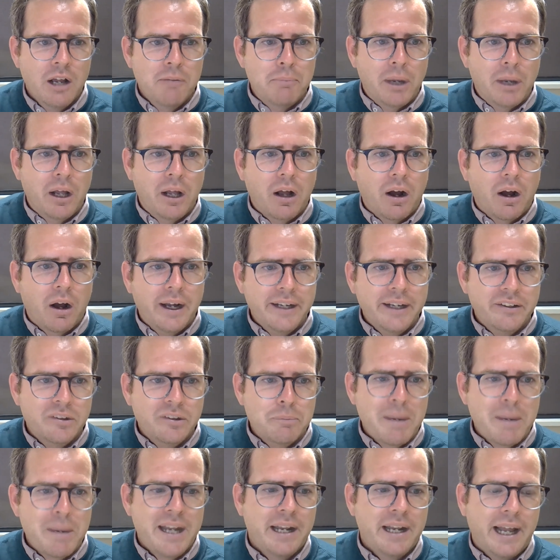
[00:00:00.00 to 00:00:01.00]
But I
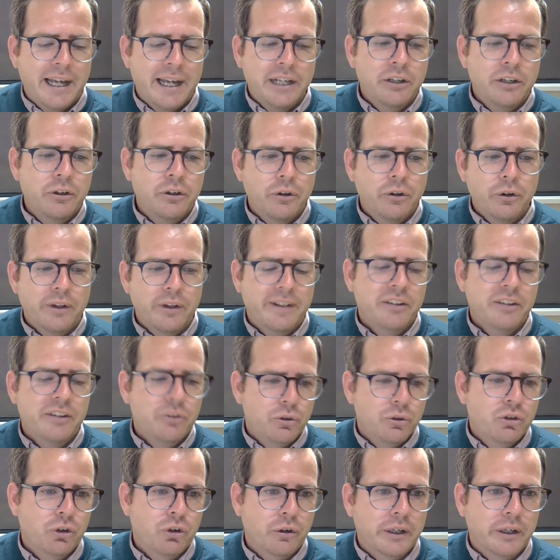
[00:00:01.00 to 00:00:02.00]
spent a good, this
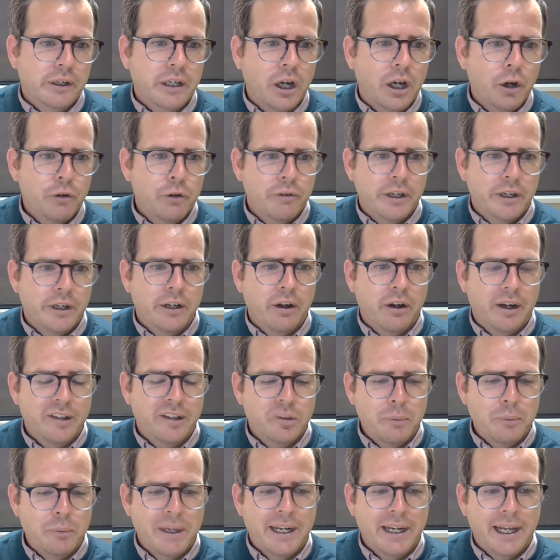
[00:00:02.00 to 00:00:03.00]
was during COVID, I
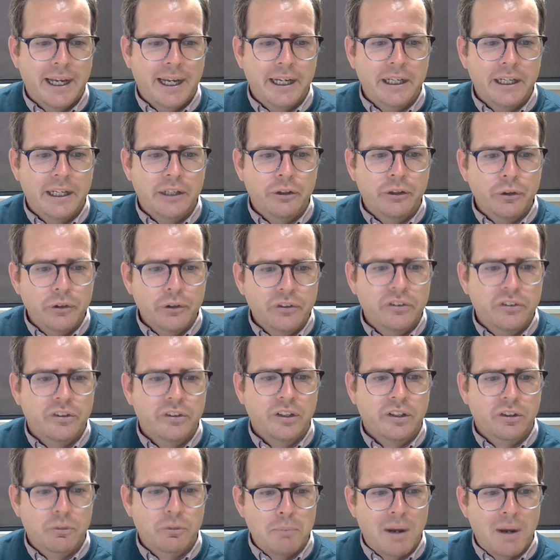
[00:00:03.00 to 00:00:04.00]
spent a good
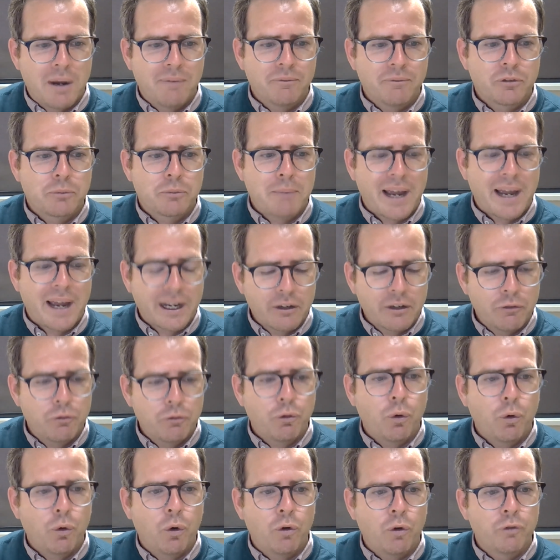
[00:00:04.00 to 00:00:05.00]
six months back and
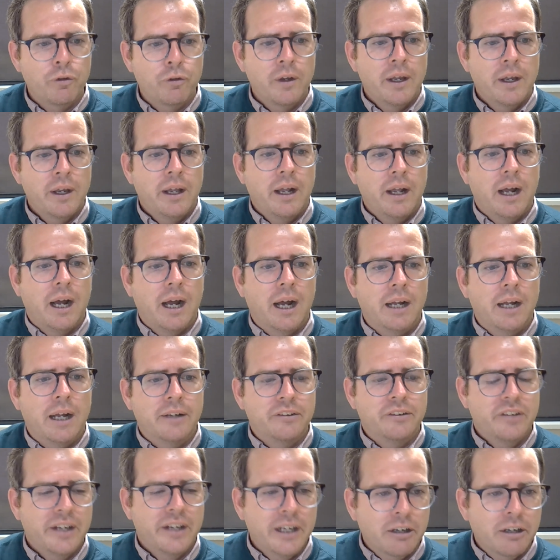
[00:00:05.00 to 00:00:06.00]
forth uh,
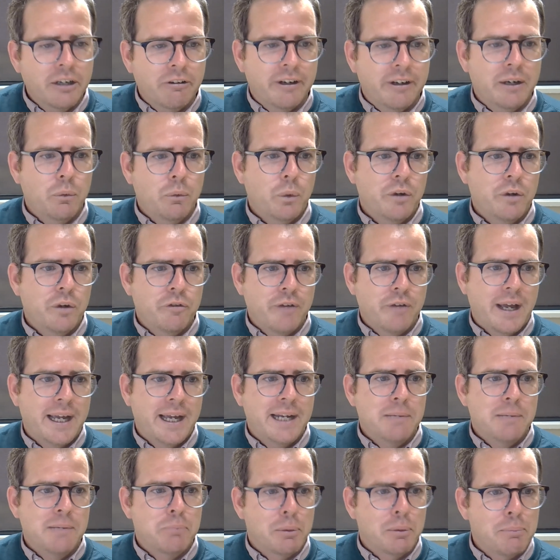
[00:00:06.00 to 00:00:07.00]
tinkering with
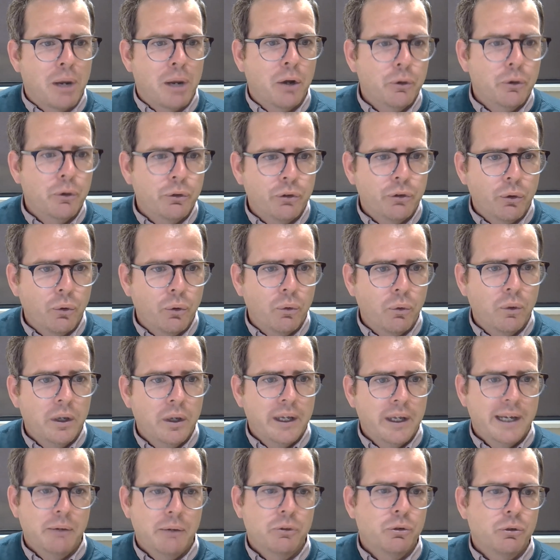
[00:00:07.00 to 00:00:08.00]
a proposal.
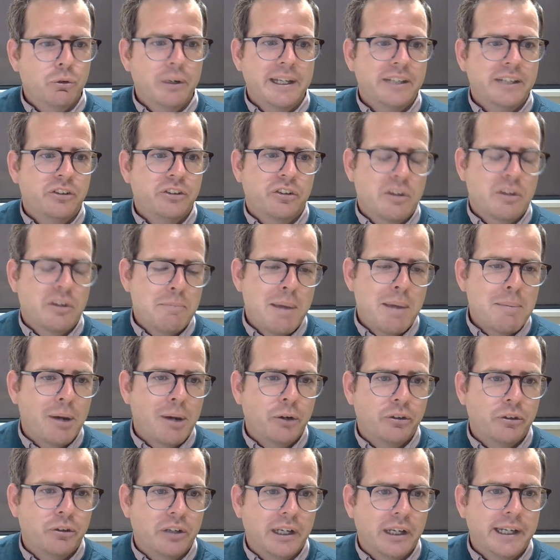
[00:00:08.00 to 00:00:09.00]
It was really just a
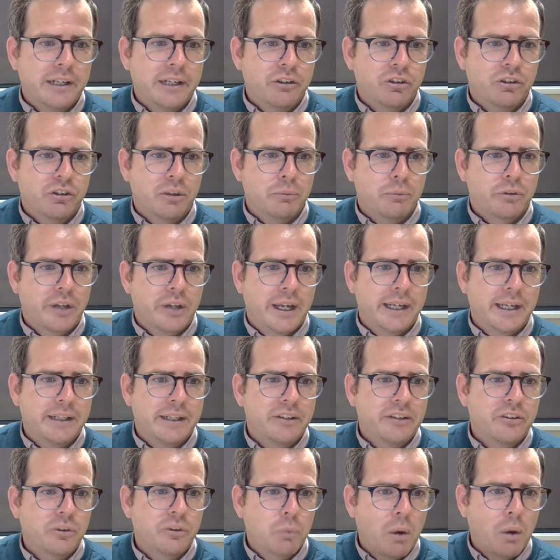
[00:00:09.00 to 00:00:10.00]
memo to leadership saying
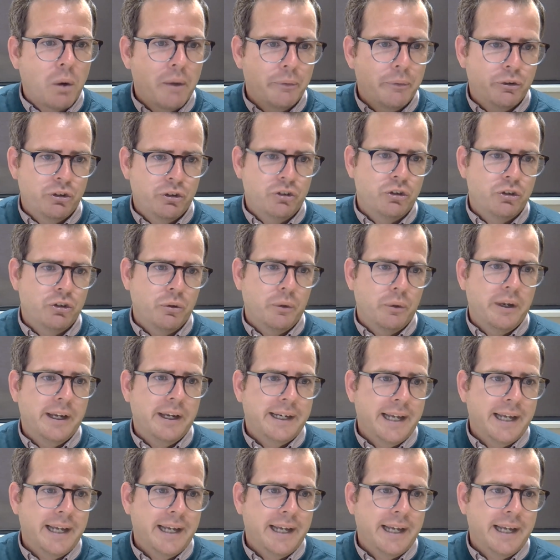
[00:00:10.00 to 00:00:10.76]
this is why we should do it.